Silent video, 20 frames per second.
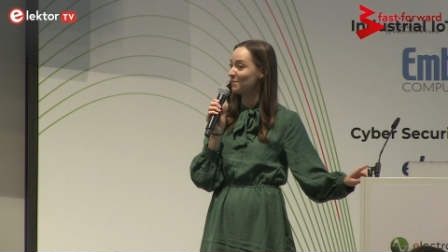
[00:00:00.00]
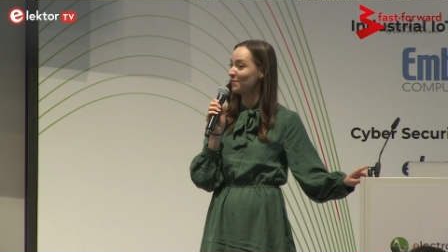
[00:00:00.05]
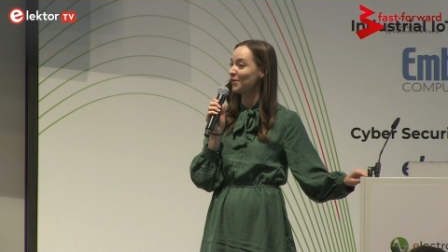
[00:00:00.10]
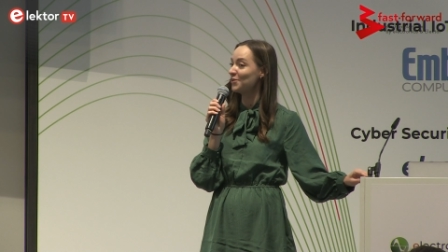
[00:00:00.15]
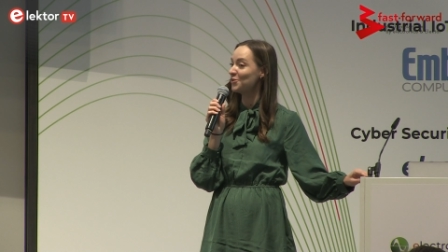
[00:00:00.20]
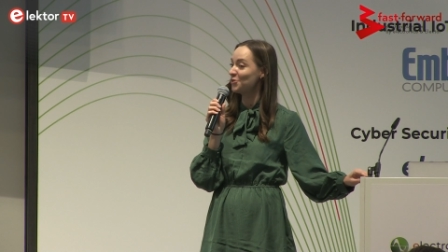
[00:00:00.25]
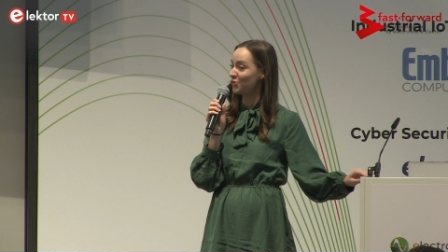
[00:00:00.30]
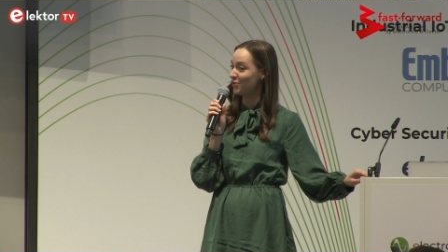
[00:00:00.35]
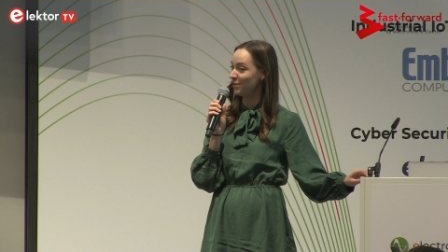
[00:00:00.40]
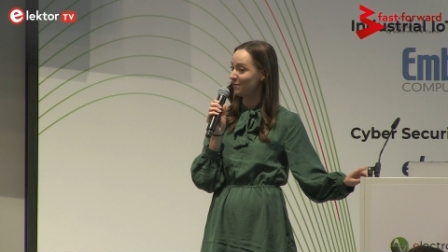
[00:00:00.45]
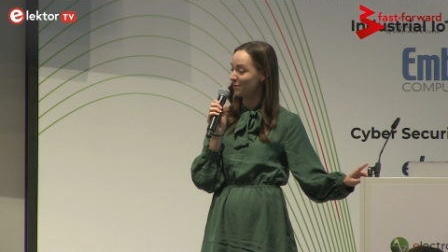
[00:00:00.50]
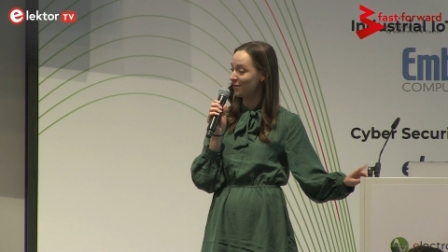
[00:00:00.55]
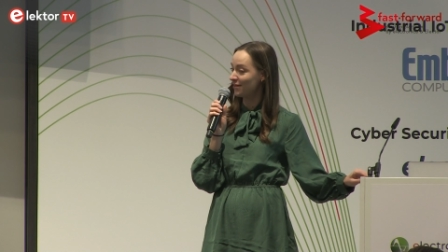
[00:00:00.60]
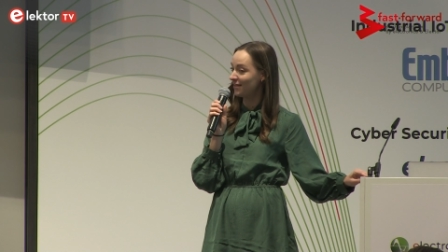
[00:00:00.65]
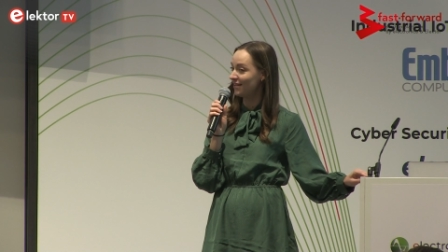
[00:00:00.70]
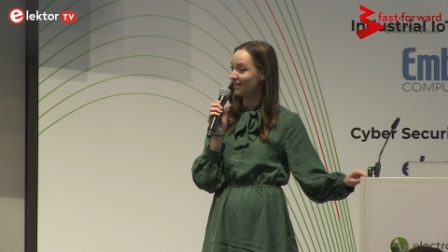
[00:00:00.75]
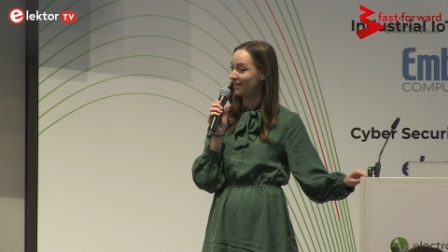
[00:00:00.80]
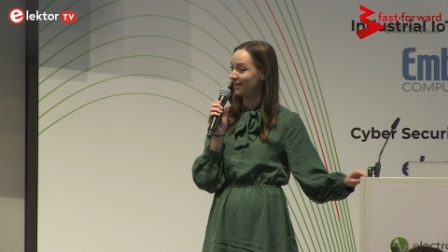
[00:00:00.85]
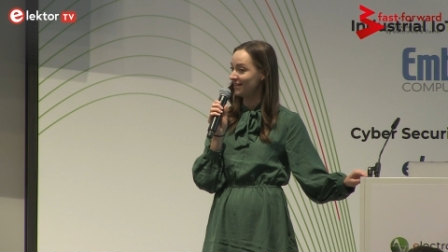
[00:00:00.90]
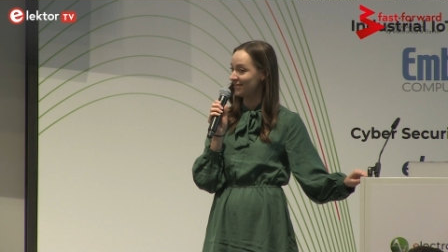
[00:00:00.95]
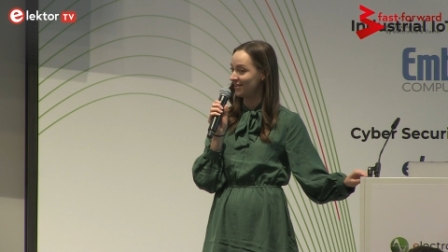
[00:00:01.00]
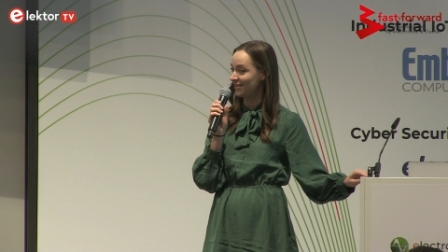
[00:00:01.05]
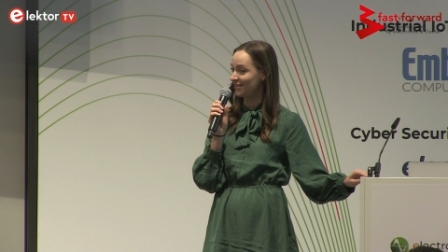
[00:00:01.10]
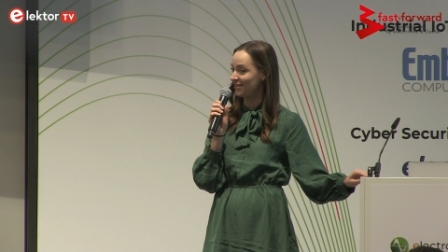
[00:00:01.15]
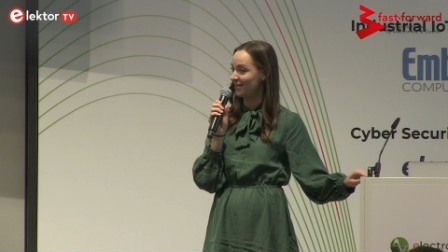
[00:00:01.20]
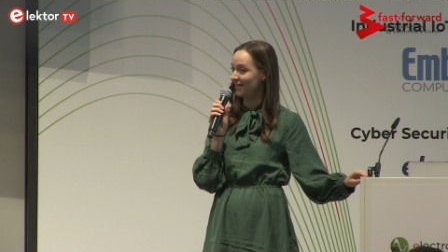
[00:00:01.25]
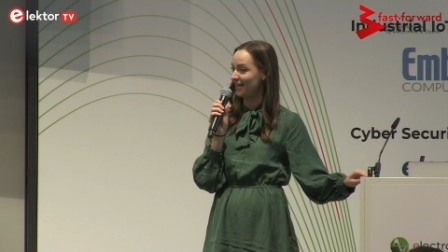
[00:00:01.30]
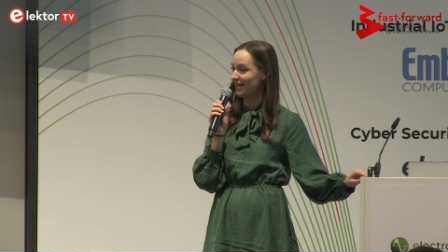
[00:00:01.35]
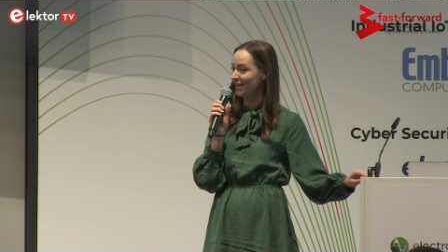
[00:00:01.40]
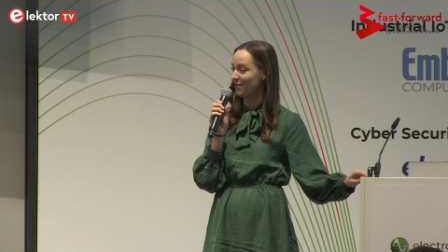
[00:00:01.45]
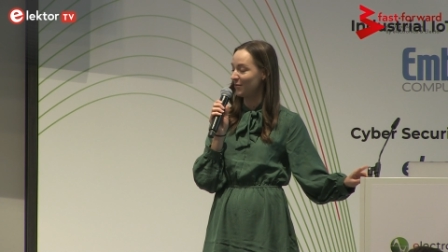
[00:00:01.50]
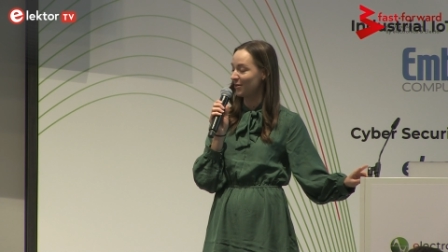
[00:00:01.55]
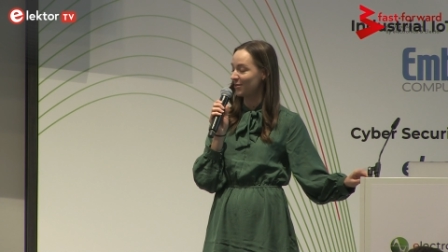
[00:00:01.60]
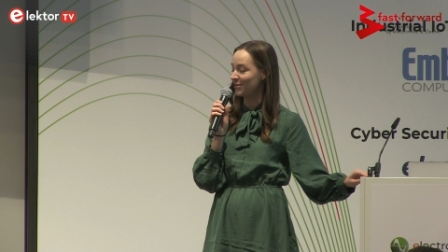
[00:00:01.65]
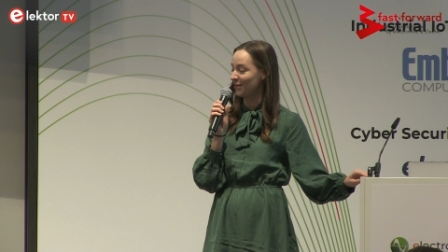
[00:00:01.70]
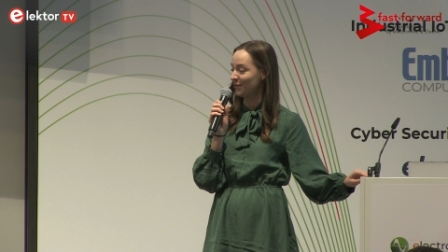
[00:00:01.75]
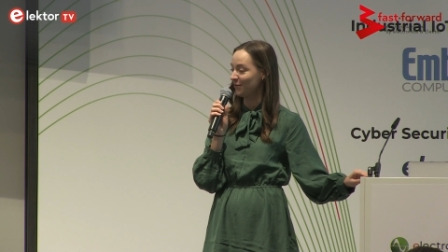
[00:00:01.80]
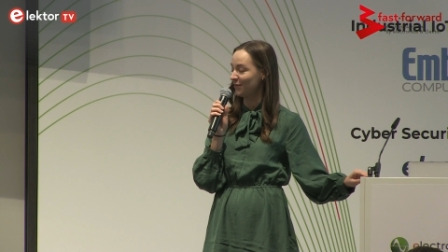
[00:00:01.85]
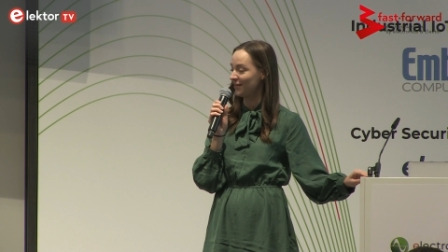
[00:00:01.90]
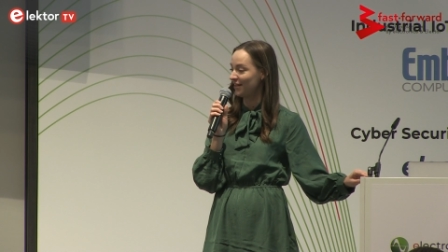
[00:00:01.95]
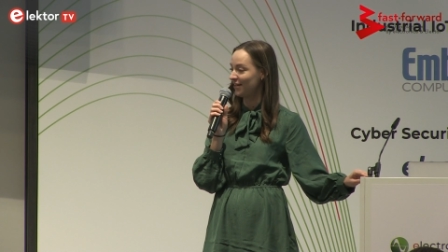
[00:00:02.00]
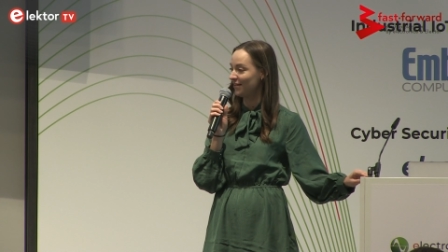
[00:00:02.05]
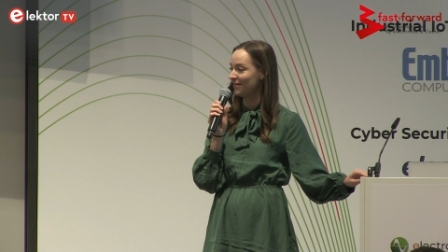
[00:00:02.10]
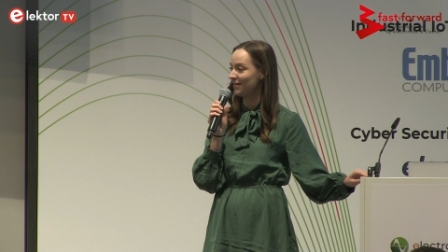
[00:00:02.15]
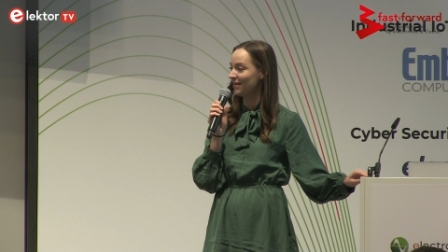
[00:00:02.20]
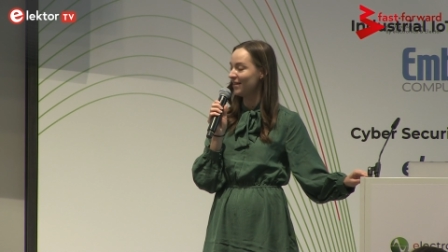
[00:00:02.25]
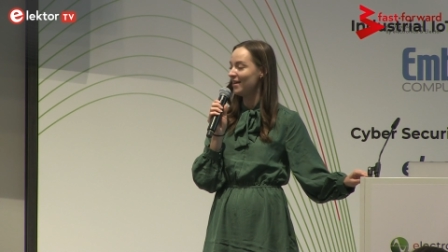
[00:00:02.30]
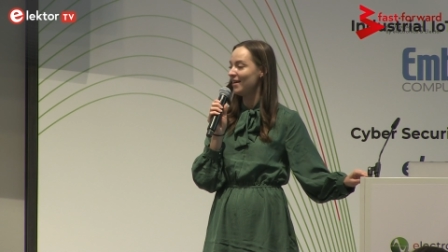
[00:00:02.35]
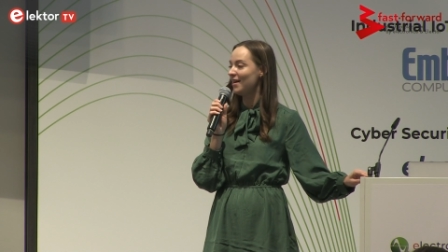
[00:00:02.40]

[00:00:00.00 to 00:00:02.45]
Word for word: much cheaper than the existing AMRs out there.